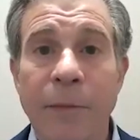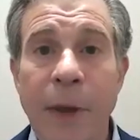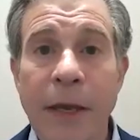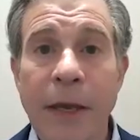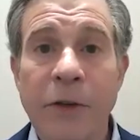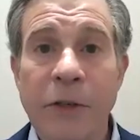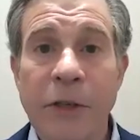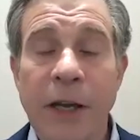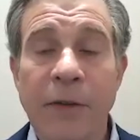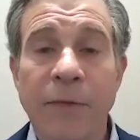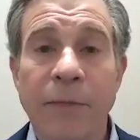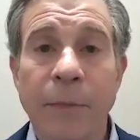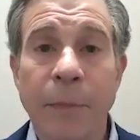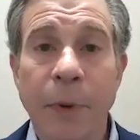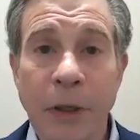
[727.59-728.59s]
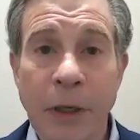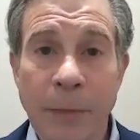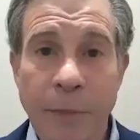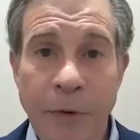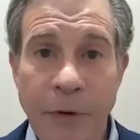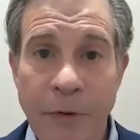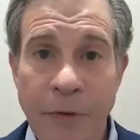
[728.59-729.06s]
or make yourself
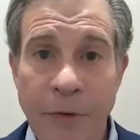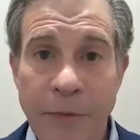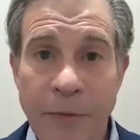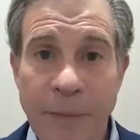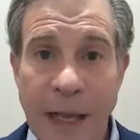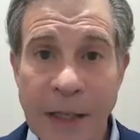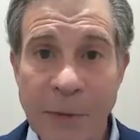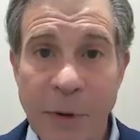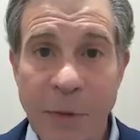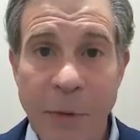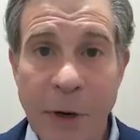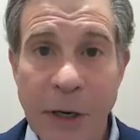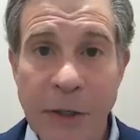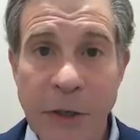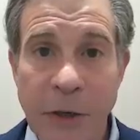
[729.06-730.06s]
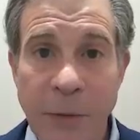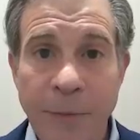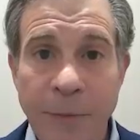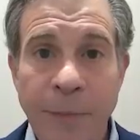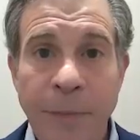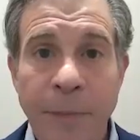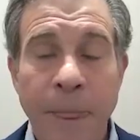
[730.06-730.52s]
bulletproof. That's what we want to do.